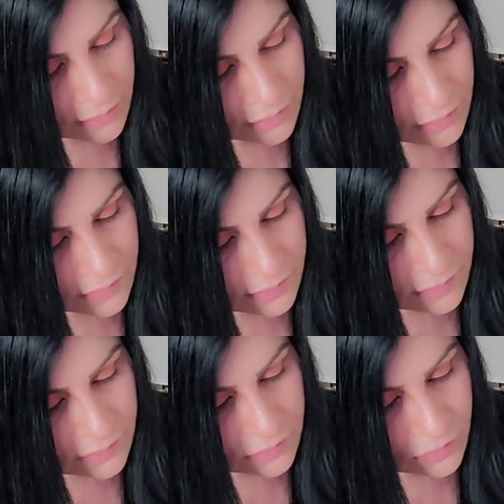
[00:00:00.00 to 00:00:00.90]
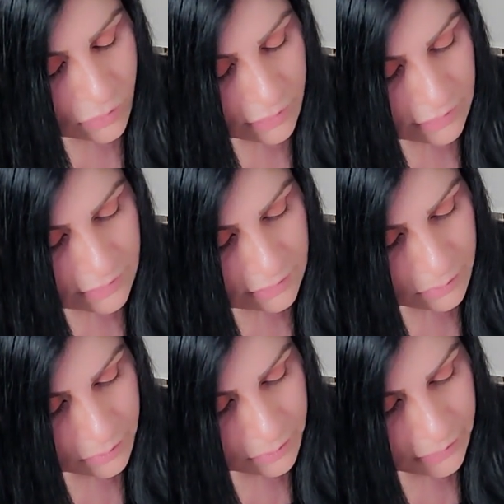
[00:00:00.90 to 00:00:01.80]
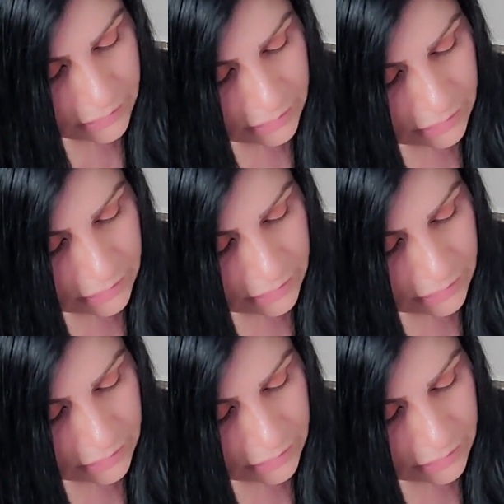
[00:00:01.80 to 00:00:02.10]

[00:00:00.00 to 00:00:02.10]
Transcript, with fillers: This is going to be,